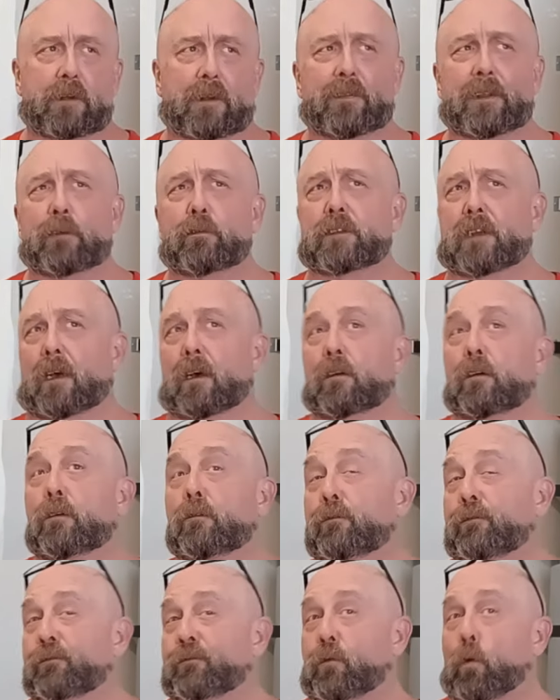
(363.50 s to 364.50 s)
I think it was
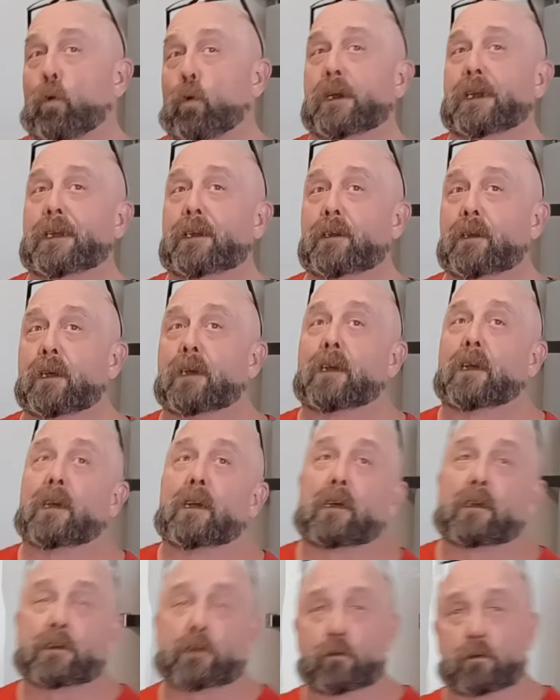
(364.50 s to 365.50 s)
$140.
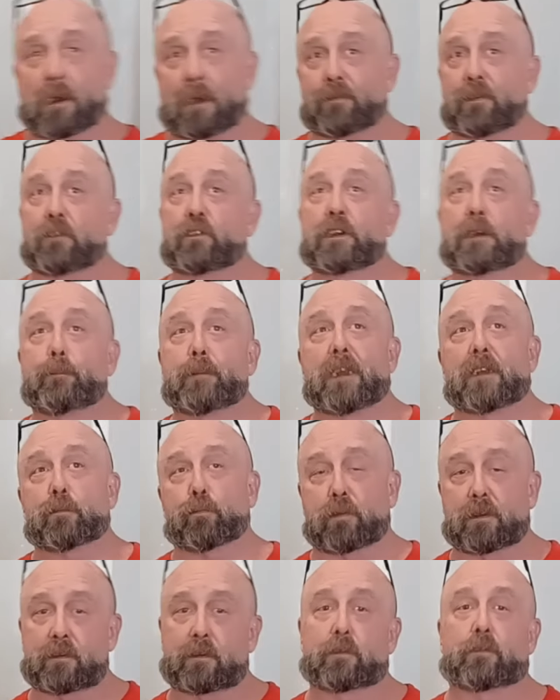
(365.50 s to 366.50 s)
You got the GPS
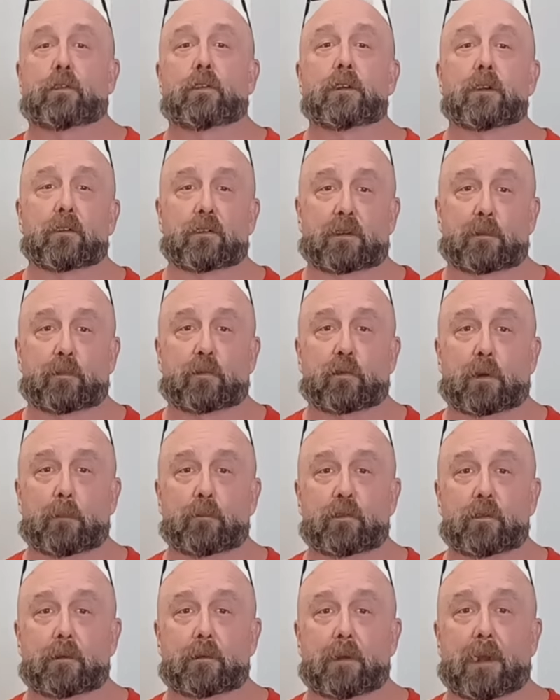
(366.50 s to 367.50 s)
plus a 2-year
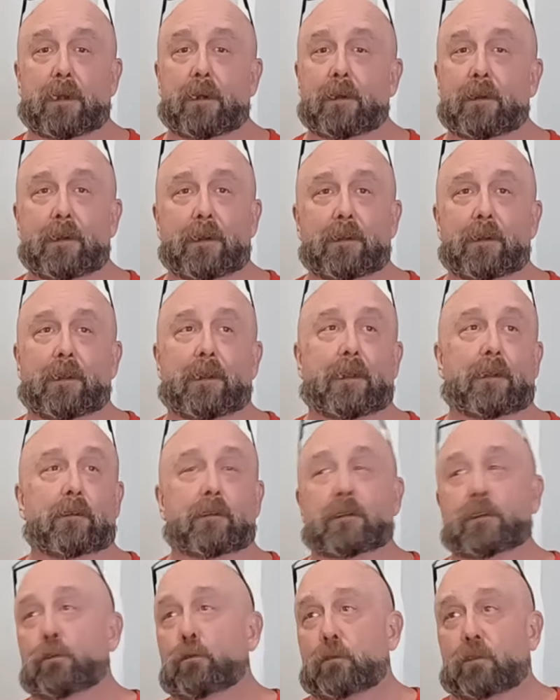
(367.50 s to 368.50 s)
subscription,
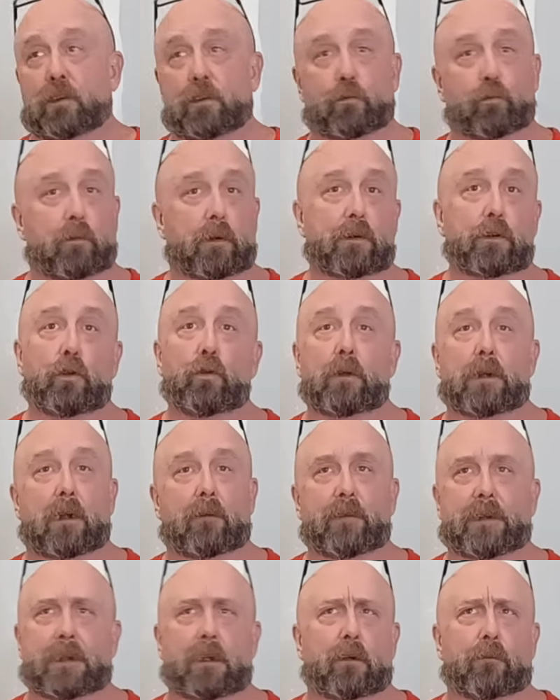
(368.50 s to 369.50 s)
and you just renew it
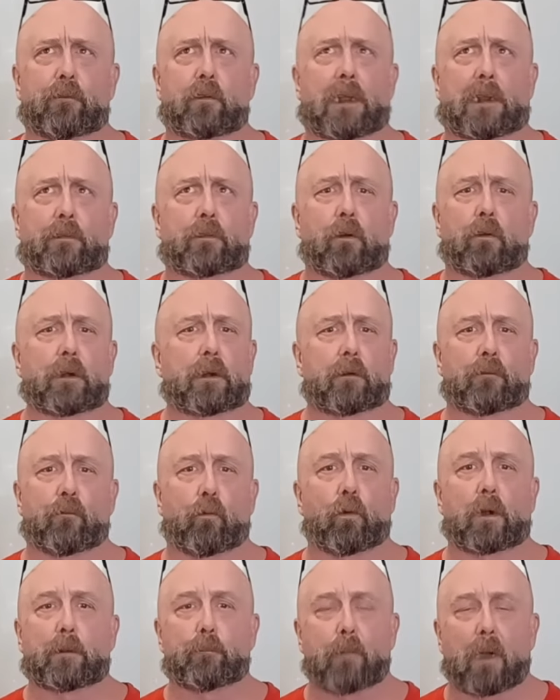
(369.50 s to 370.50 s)
every year for like $30 or
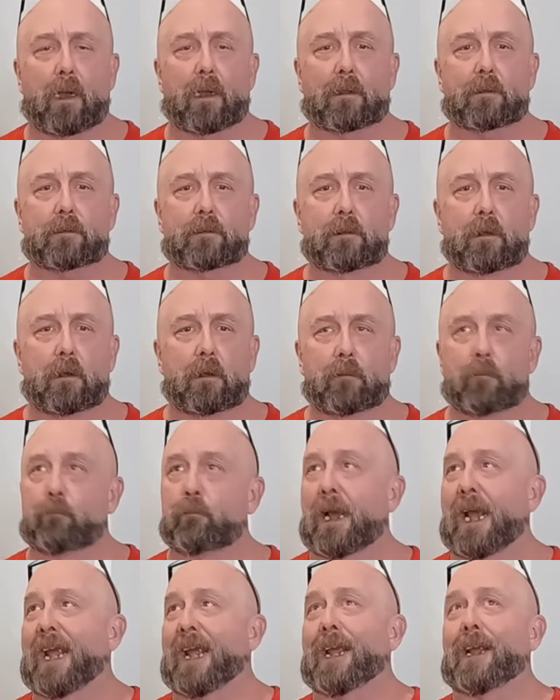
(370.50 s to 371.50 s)
$40.
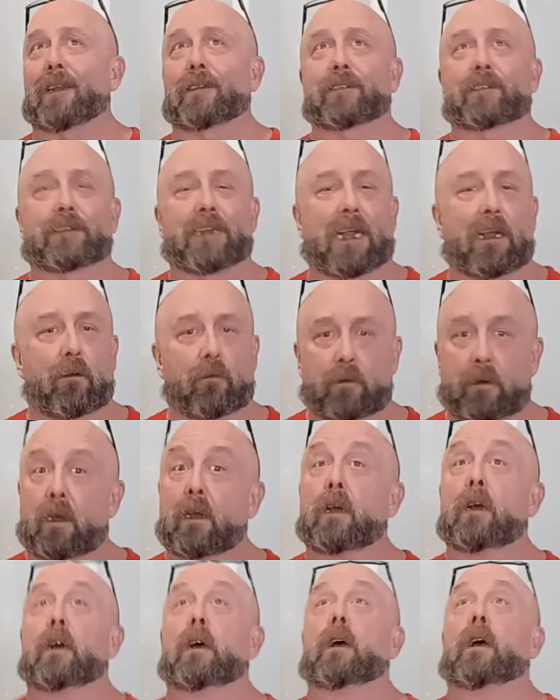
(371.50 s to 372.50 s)
Hands down,
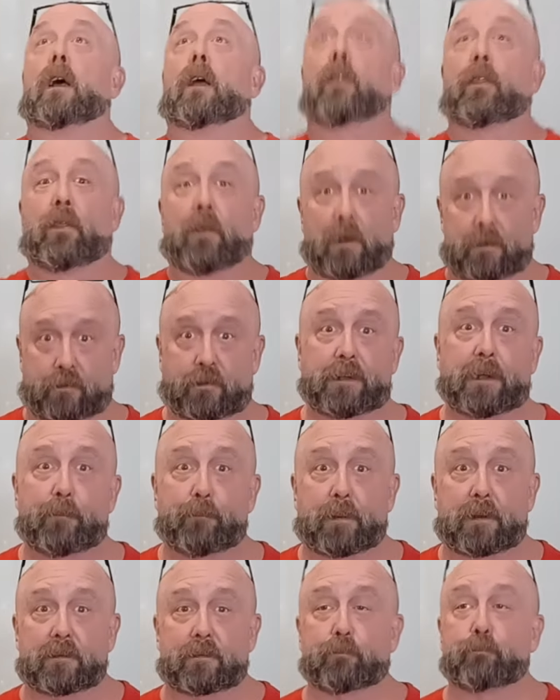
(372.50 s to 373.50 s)
the
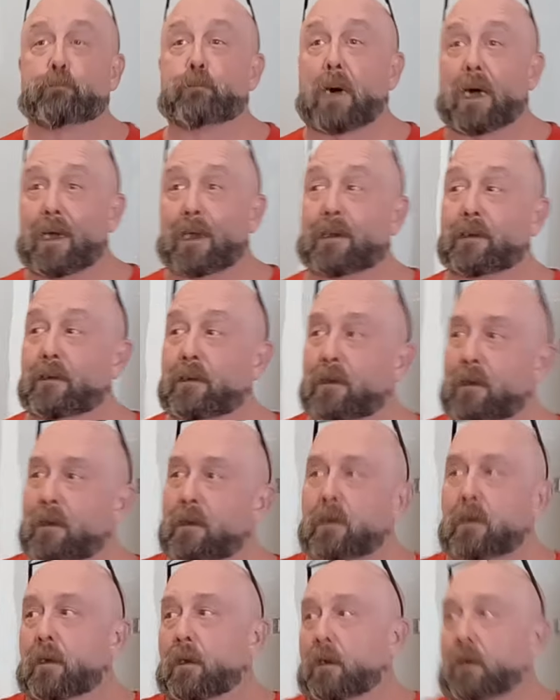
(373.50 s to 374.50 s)
cheapest, but
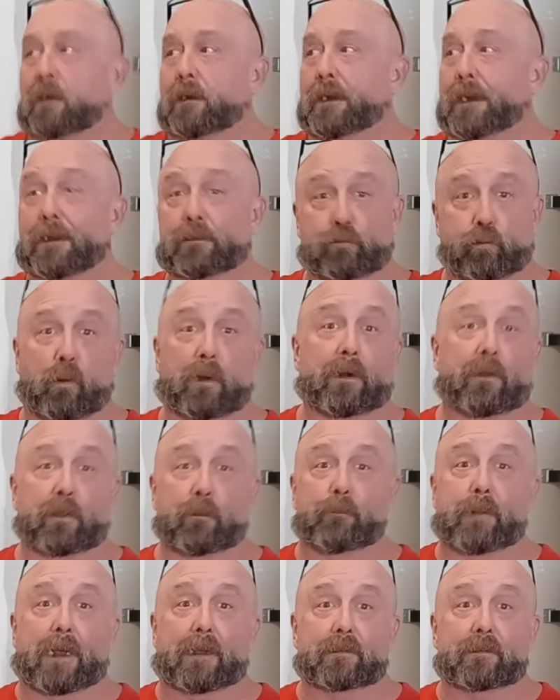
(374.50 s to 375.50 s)
it's one of the
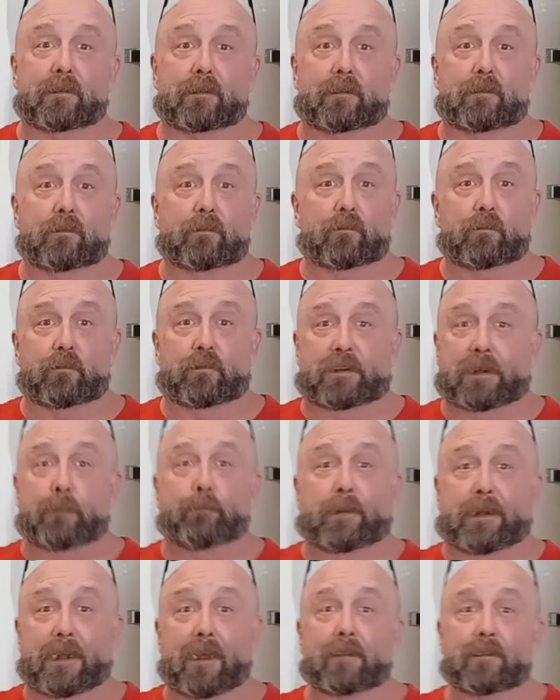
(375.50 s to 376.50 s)
best
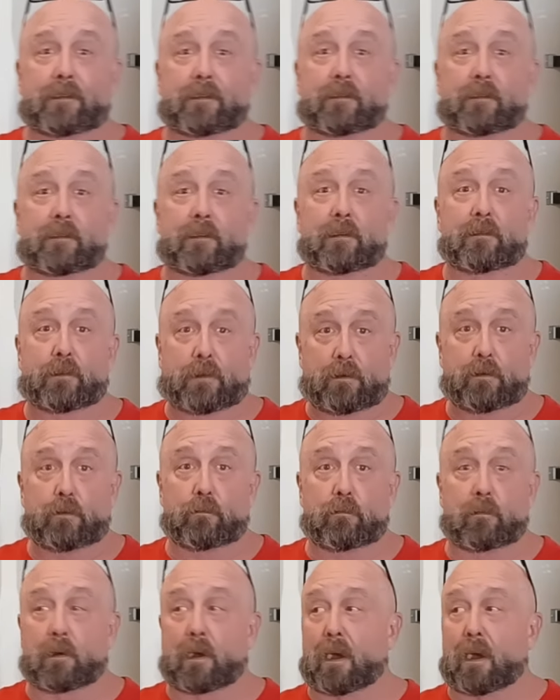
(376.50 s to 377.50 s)
GPSs too.